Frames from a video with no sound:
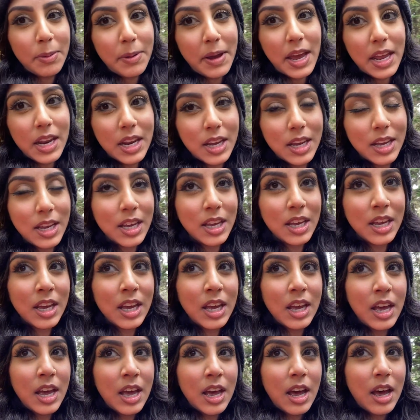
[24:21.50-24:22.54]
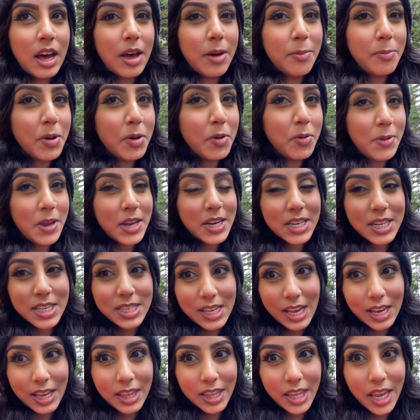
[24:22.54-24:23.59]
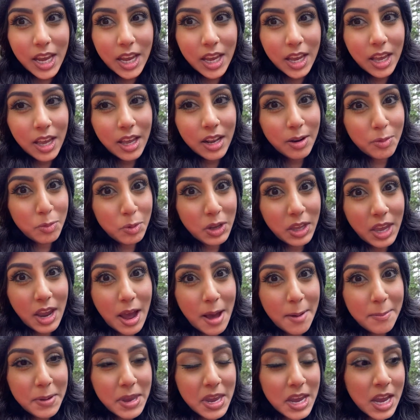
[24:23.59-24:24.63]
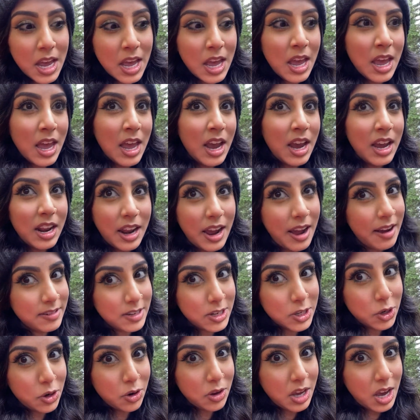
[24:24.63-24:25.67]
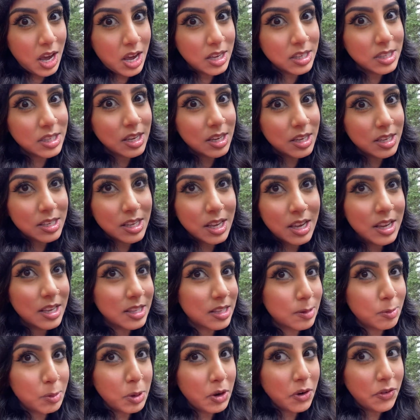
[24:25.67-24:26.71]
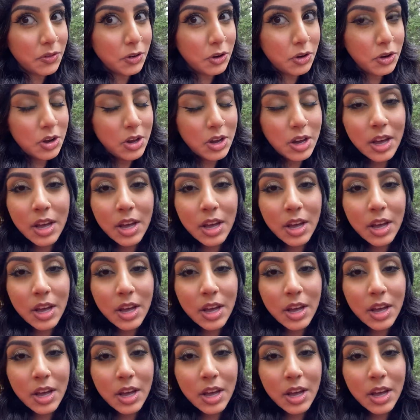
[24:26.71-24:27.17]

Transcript: bad. Um but we made it to the second lake, and I'm really happy, and I have to show you guys because it's beautiful.